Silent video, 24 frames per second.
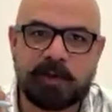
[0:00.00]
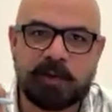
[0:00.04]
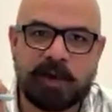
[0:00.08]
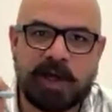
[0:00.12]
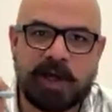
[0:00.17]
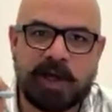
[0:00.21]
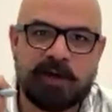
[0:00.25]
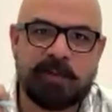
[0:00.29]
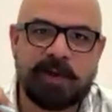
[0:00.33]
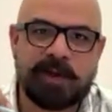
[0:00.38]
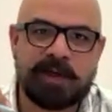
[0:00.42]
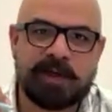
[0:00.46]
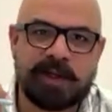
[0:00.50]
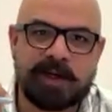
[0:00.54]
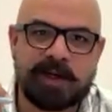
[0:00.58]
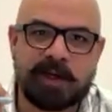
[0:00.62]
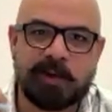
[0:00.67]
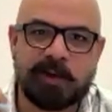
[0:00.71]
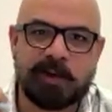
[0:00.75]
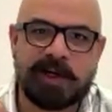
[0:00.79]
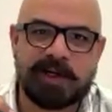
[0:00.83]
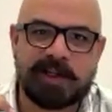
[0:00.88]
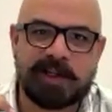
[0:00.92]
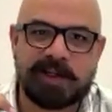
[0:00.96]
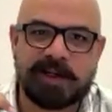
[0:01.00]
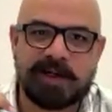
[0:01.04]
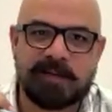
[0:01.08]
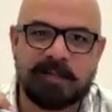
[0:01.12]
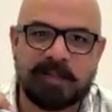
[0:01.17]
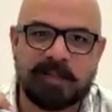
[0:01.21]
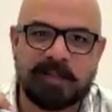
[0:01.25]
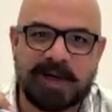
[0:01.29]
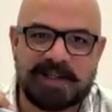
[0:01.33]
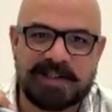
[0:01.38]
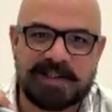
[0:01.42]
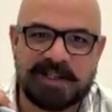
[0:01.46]
You have been a regulator
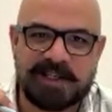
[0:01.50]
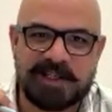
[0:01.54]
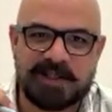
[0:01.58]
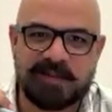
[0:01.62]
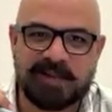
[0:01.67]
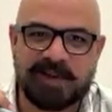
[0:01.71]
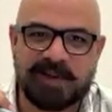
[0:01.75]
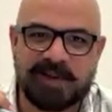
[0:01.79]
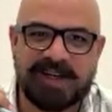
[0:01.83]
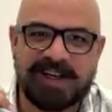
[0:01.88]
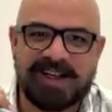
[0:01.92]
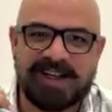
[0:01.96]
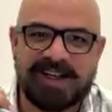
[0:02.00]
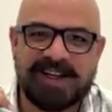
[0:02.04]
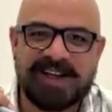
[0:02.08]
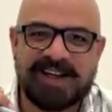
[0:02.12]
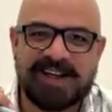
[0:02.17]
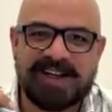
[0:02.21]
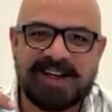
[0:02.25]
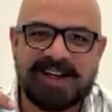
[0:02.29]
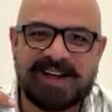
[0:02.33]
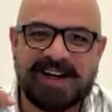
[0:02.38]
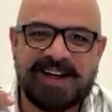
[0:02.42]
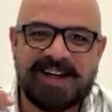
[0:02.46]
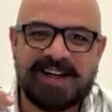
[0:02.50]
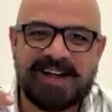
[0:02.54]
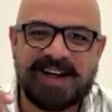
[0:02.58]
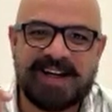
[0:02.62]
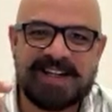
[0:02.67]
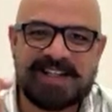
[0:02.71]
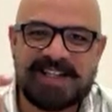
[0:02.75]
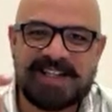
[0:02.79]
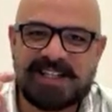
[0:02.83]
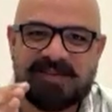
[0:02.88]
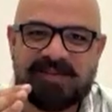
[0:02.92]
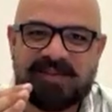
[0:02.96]
in past as well, right?
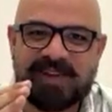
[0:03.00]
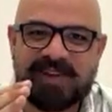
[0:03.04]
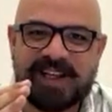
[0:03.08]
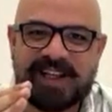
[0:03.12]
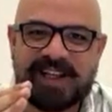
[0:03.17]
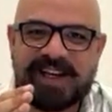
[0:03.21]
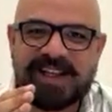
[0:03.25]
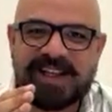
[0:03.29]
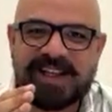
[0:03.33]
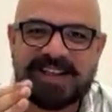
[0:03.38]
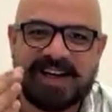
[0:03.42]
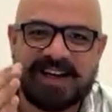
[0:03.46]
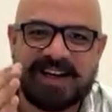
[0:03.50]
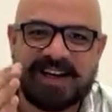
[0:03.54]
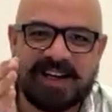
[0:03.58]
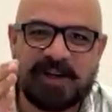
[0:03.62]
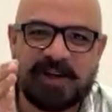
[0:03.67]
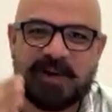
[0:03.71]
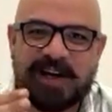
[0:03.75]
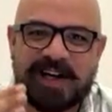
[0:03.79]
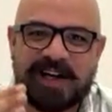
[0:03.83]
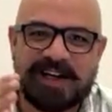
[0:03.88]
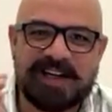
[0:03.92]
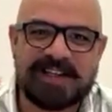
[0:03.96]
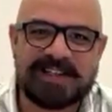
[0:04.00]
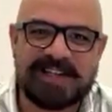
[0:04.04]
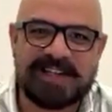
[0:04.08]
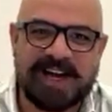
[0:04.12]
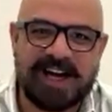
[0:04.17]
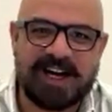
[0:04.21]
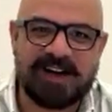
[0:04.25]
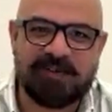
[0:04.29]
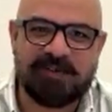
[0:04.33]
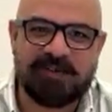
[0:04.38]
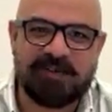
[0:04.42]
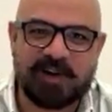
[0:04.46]
And just wearing that regulator's
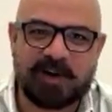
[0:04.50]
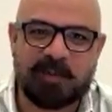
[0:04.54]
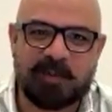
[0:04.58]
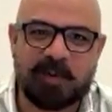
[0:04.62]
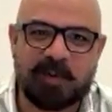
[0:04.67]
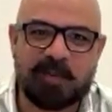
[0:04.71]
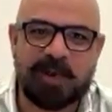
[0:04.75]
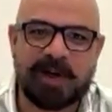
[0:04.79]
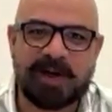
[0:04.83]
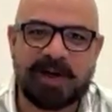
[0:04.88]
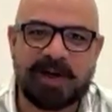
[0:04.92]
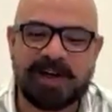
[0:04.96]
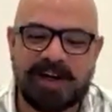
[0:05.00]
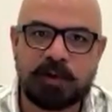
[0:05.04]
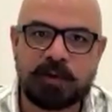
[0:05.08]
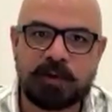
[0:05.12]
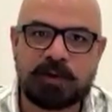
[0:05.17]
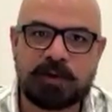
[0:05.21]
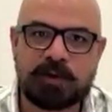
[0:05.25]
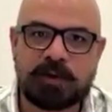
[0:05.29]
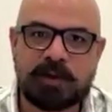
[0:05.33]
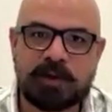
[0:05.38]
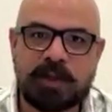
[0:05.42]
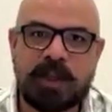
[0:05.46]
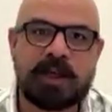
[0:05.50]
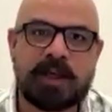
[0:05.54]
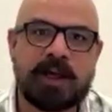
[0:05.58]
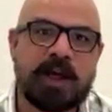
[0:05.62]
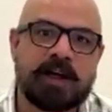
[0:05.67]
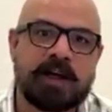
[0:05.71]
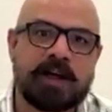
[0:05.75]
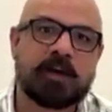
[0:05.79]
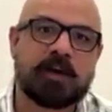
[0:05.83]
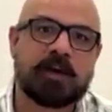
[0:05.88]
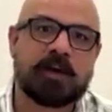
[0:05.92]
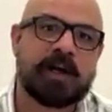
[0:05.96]
hat for a moment, do you think
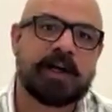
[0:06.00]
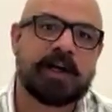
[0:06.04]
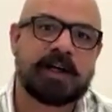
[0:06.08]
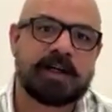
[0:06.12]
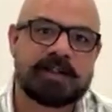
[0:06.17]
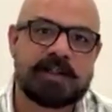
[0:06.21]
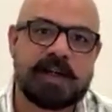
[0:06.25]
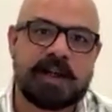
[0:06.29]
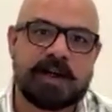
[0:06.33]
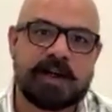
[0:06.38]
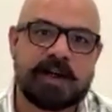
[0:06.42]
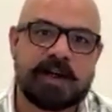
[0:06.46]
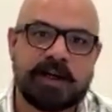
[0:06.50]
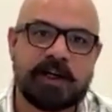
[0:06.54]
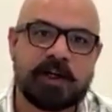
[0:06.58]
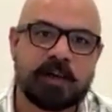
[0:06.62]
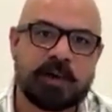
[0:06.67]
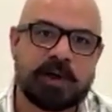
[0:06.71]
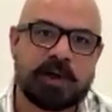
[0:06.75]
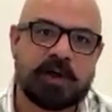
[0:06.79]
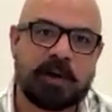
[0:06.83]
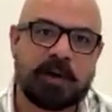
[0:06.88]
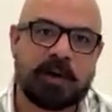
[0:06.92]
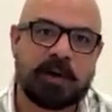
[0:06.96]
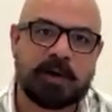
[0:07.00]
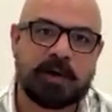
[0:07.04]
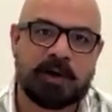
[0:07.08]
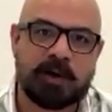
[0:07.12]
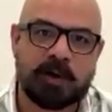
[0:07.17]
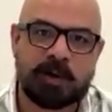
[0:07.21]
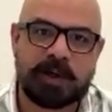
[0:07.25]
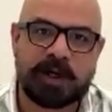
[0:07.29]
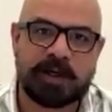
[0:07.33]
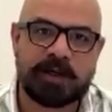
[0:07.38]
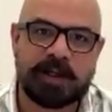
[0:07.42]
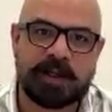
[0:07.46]
our regulators are ready to adopt
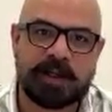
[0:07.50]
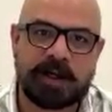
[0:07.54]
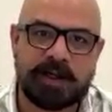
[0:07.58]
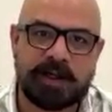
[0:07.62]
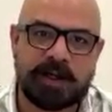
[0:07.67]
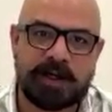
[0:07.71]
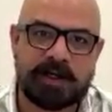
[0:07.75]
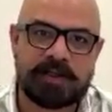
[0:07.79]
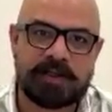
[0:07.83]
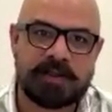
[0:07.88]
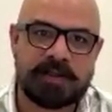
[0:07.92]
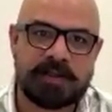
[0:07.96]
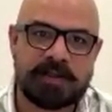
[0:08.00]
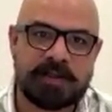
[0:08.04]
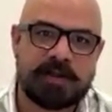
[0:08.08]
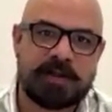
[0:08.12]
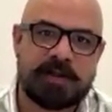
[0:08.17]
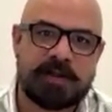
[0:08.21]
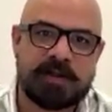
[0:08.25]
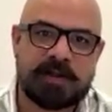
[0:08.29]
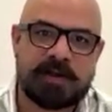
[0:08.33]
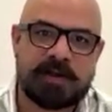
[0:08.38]
or look at that direction?